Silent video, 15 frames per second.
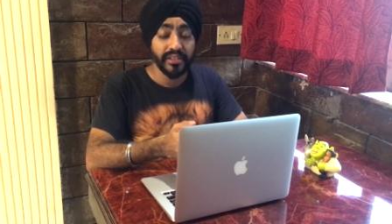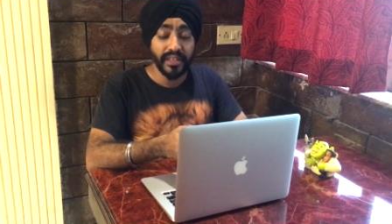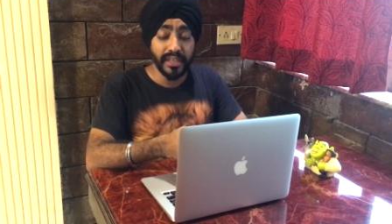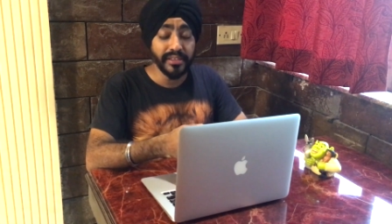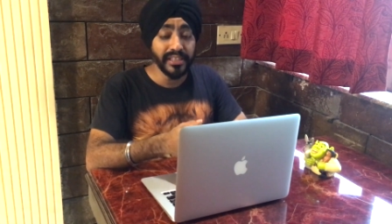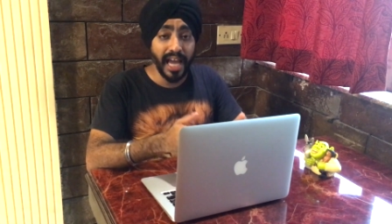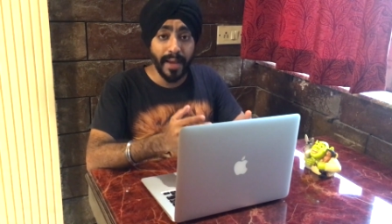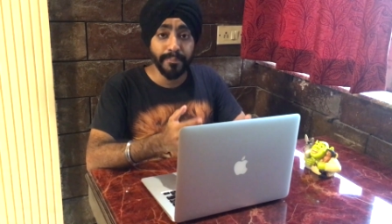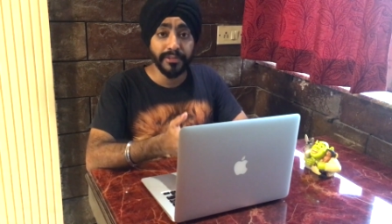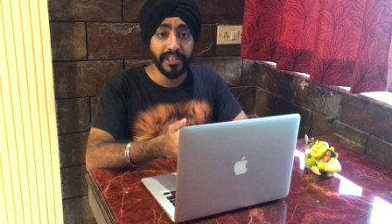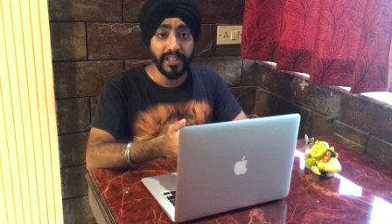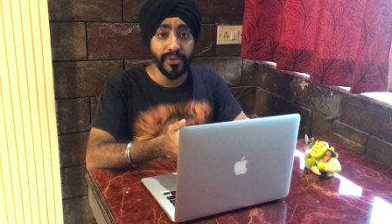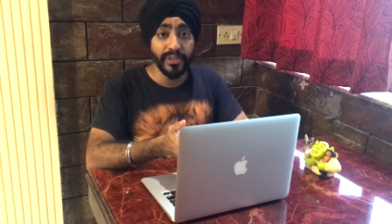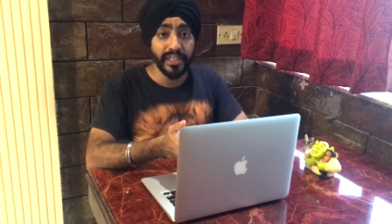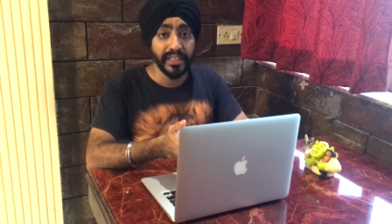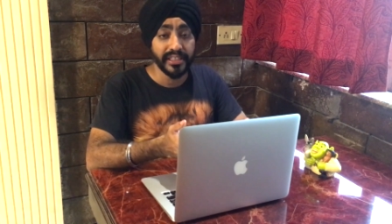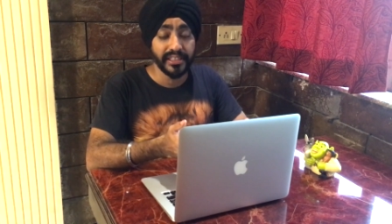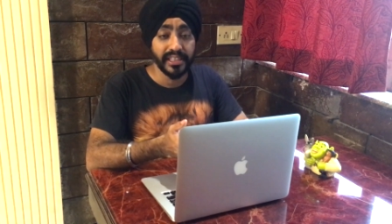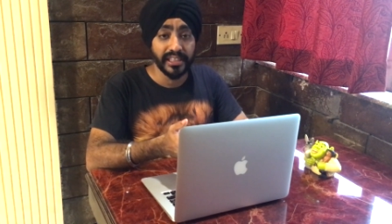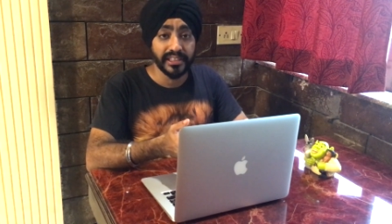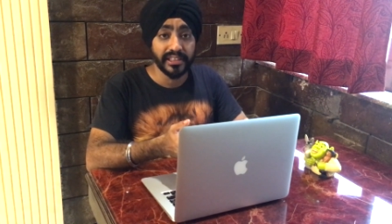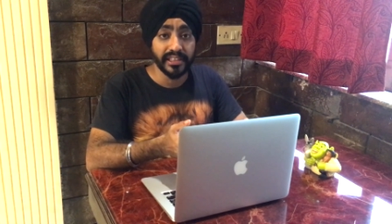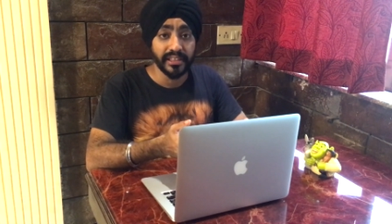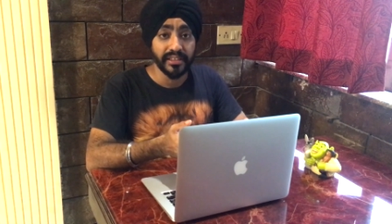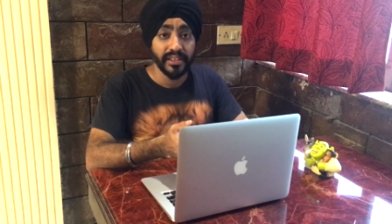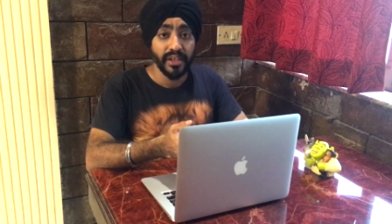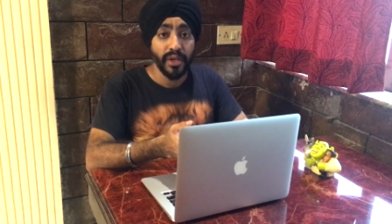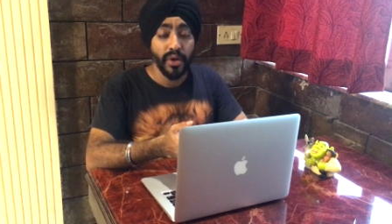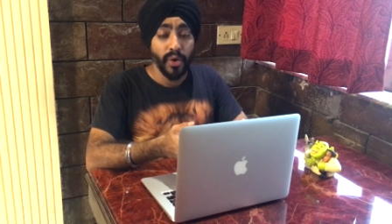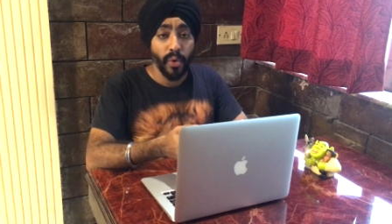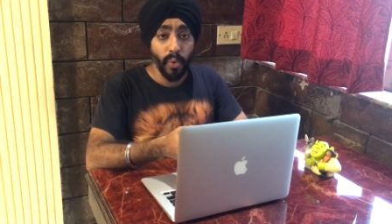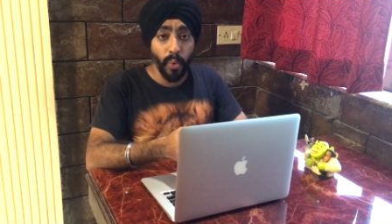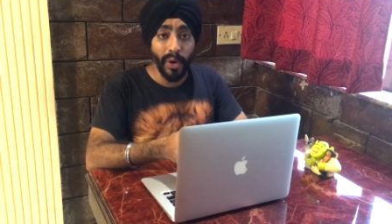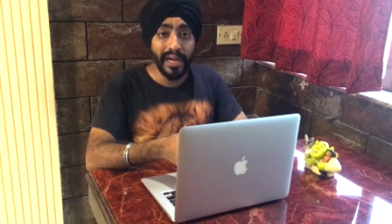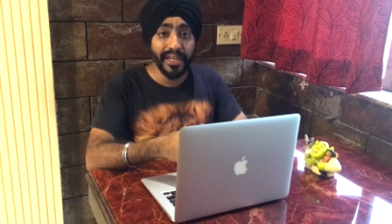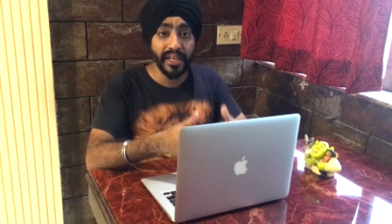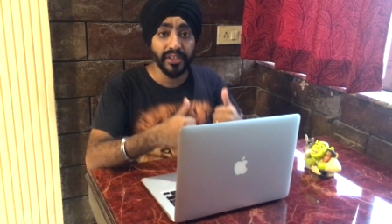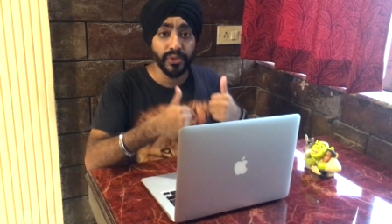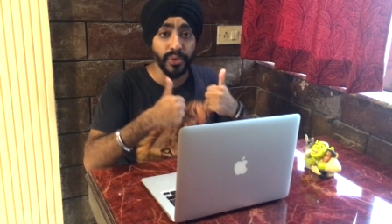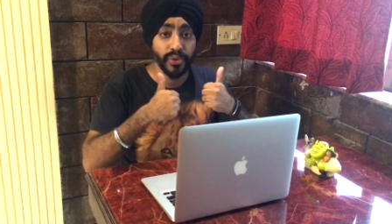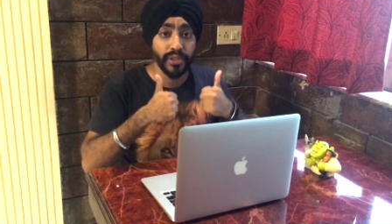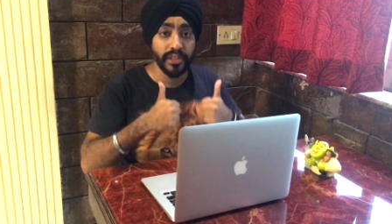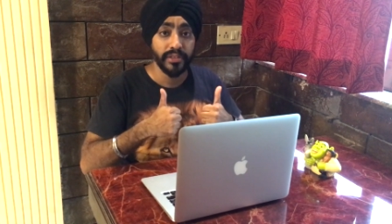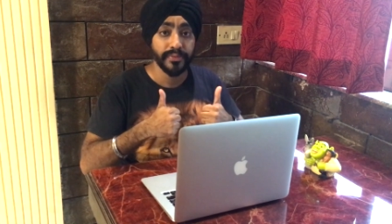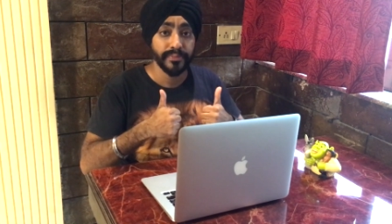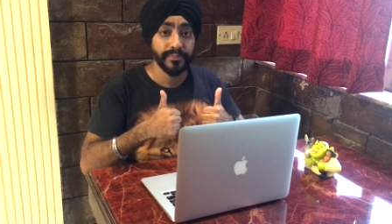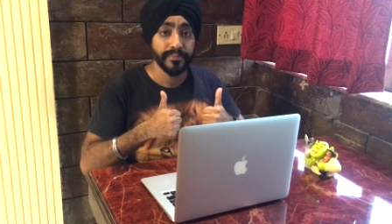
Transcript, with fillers: That is absolutely disgusting. Well done Google.